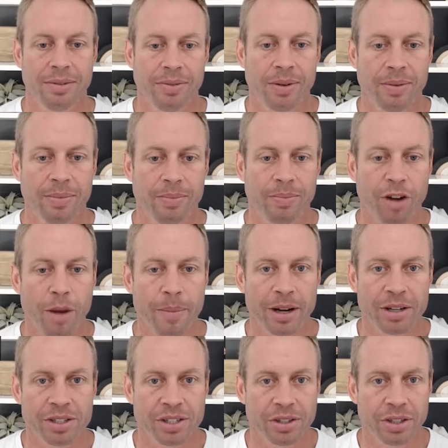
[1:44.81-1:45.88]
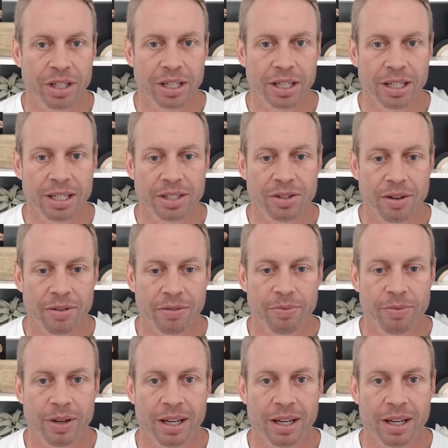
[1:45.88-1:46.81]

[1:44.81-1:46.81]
am from Arizona, and so